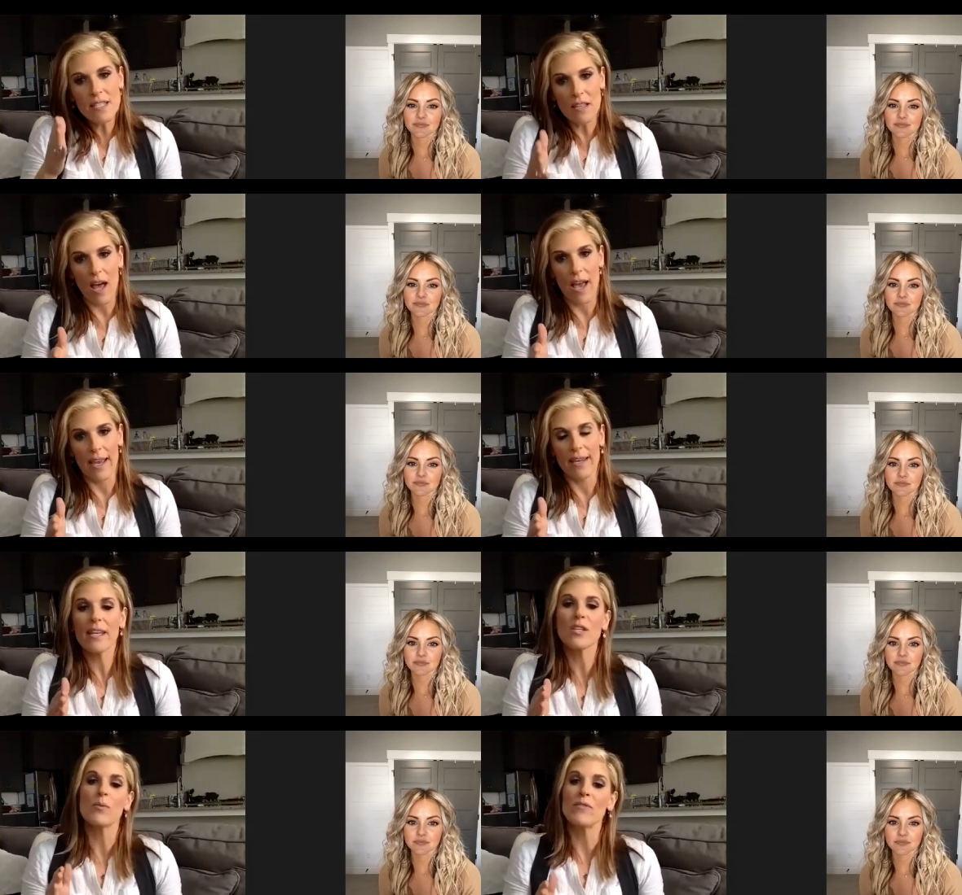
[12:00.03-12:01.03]
Speaker 1: line,
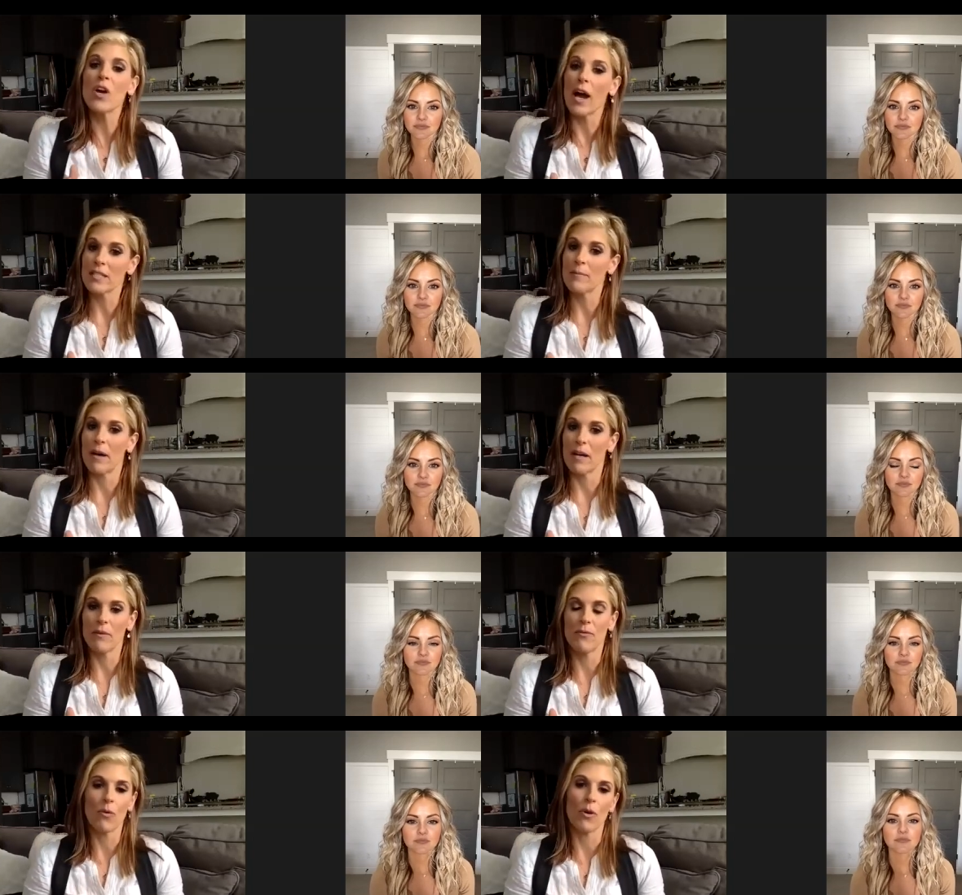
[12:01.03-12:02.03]
because we've talked about it
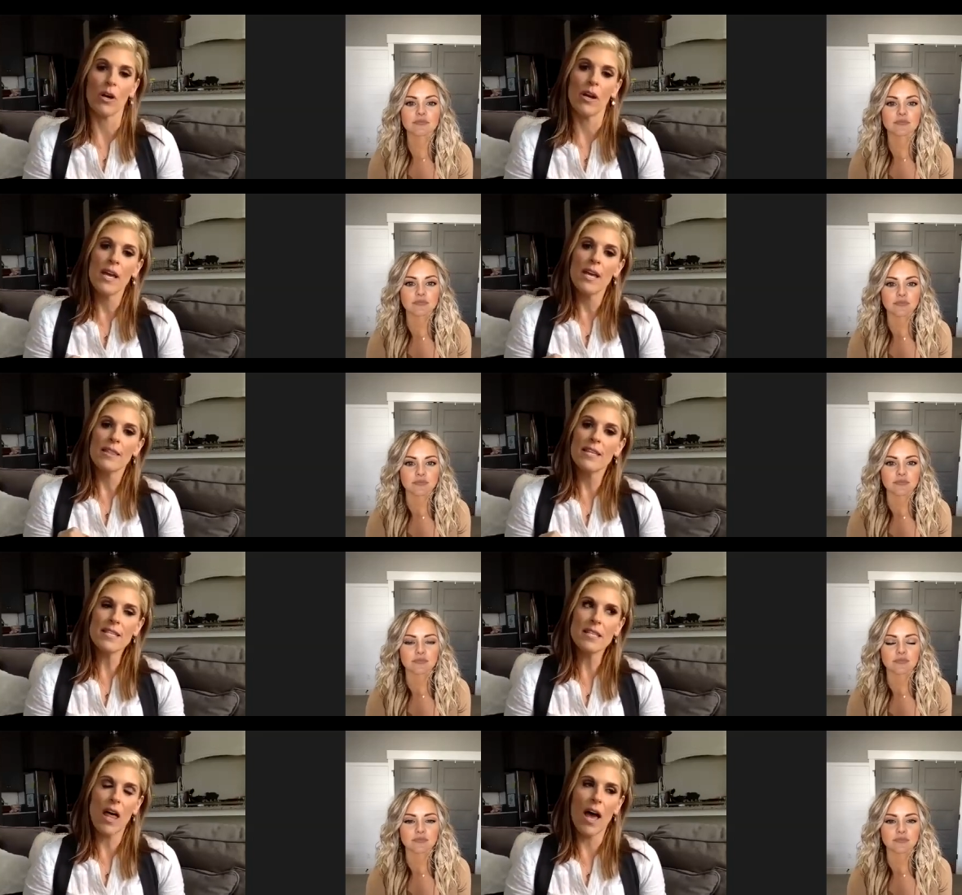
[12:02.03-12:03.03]
before,
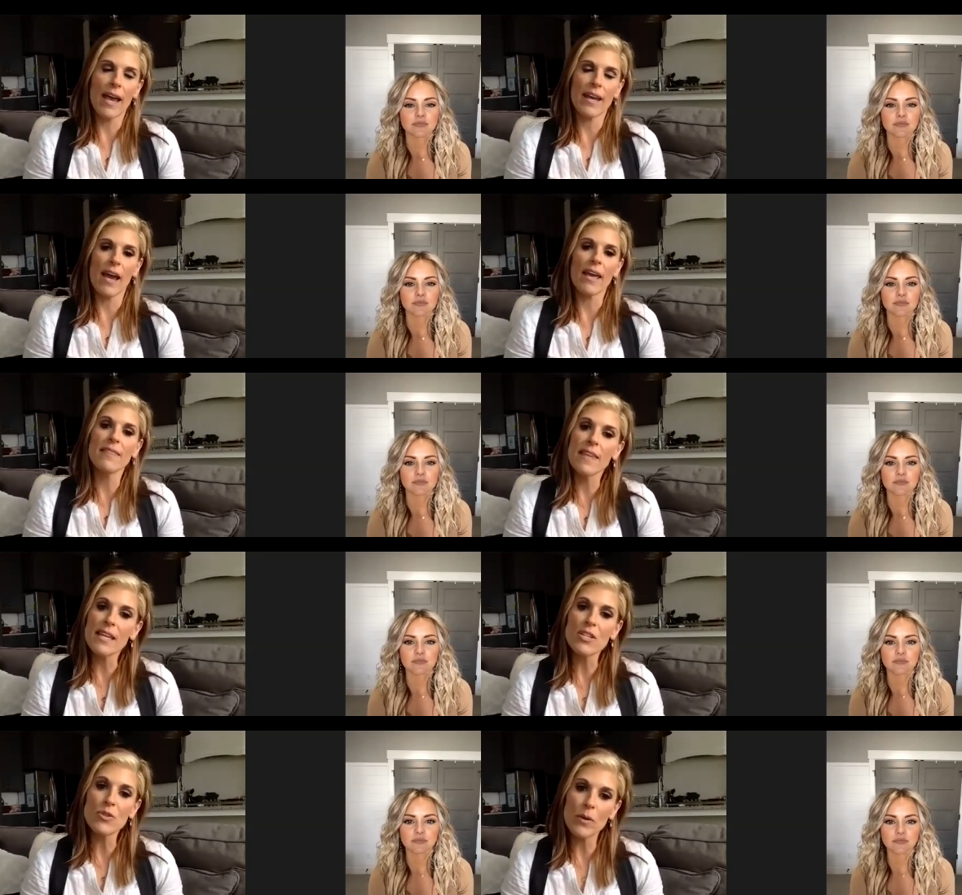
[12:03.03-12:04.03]
this line, I think
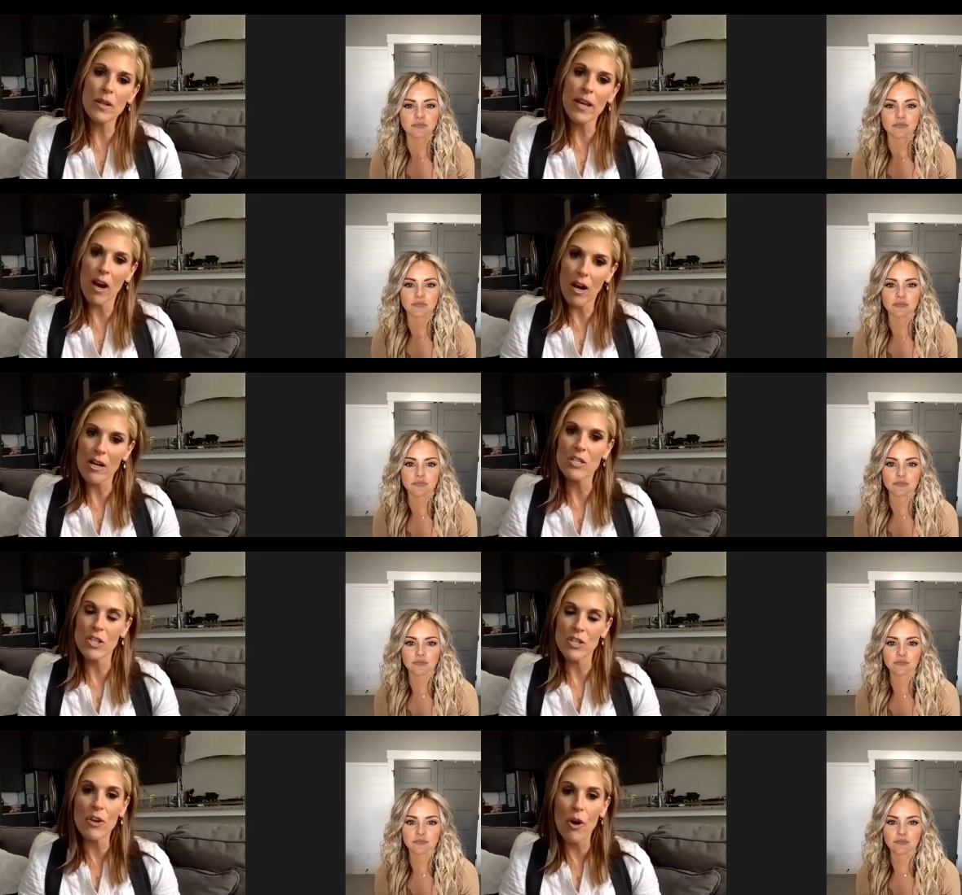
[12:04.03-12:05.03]
it's really hard to
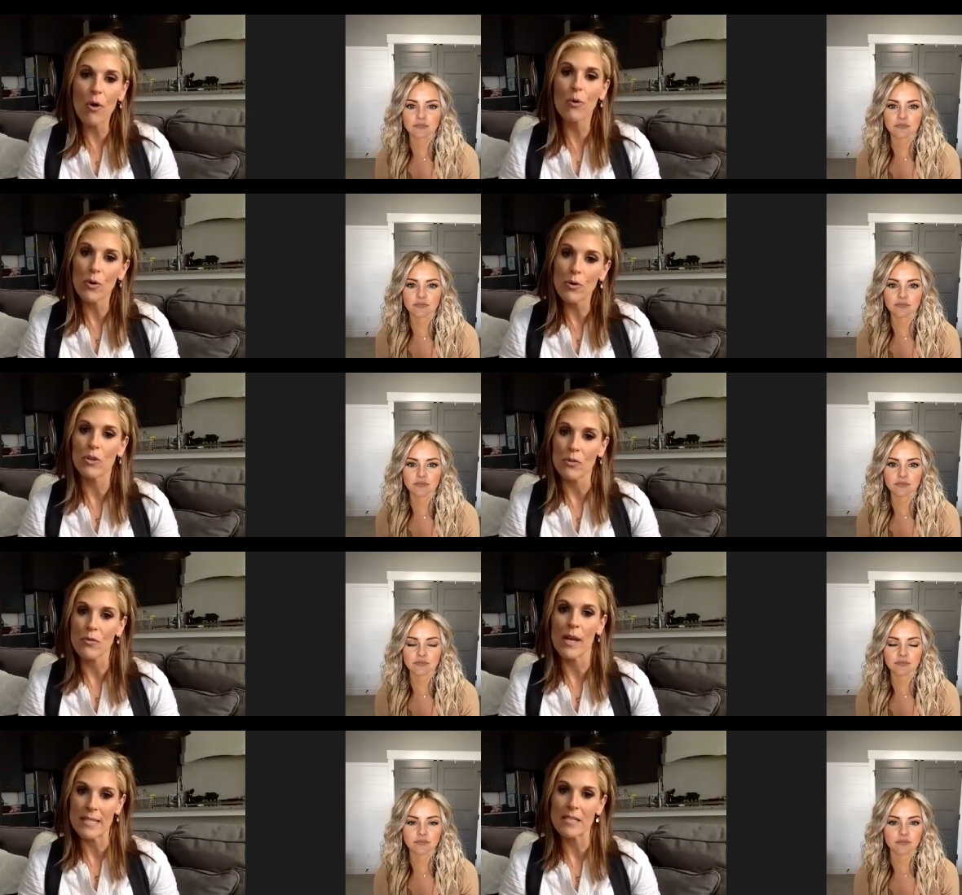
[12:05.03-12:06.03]
know who your
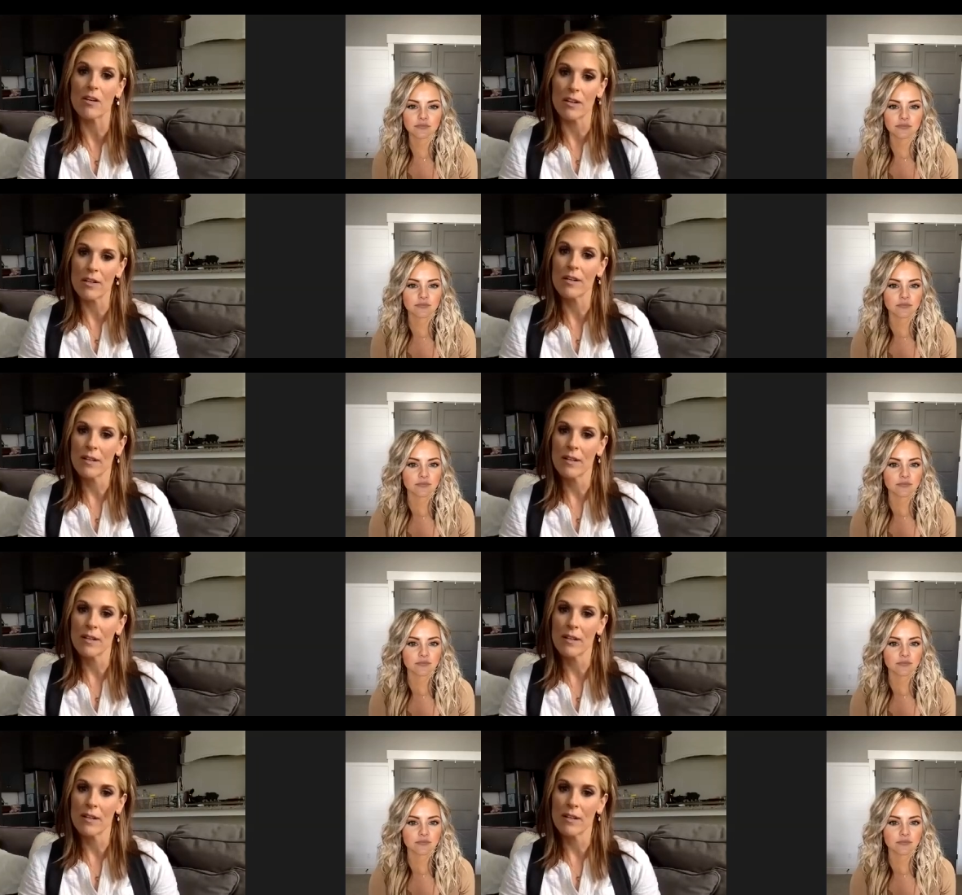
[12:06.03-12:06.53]
friends are.